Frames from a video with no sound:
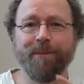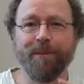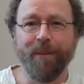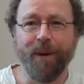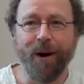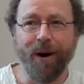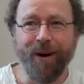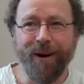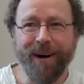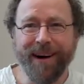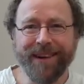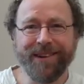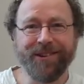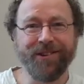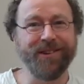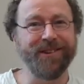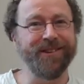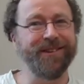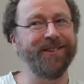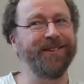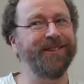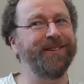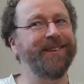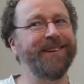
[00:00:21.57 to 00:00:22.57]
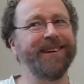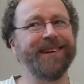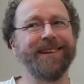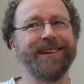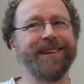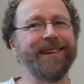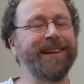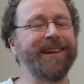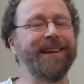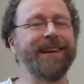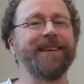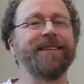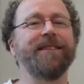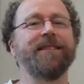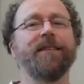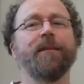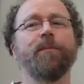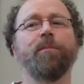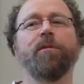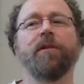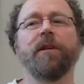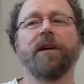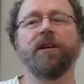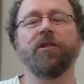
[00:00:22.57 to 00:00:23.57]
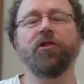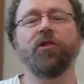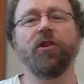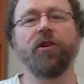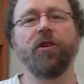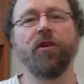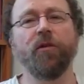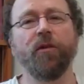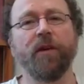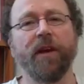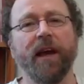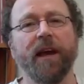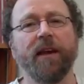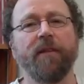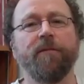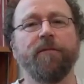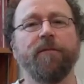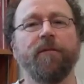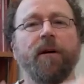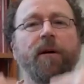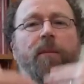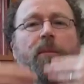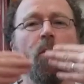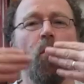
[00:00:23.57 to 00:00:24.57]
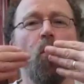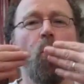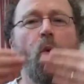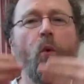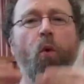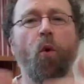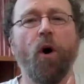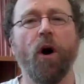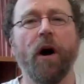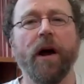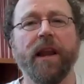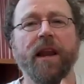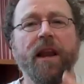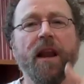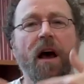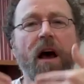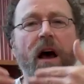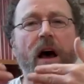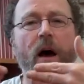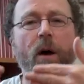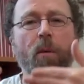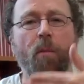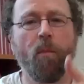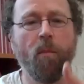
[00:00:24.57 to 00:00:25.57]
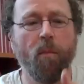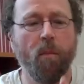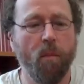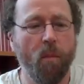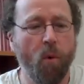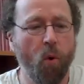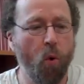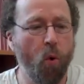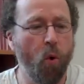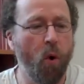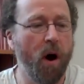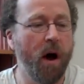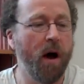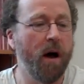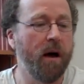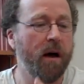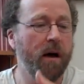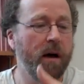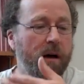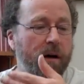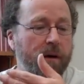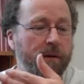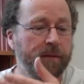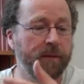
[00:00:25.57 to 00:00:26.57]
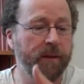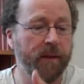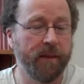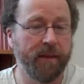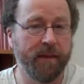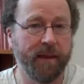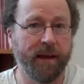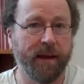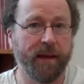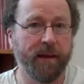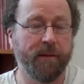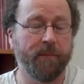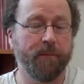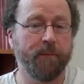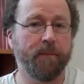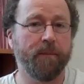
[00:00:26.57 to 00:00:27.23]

Marginal utility is the pleasure you get from one more of the thing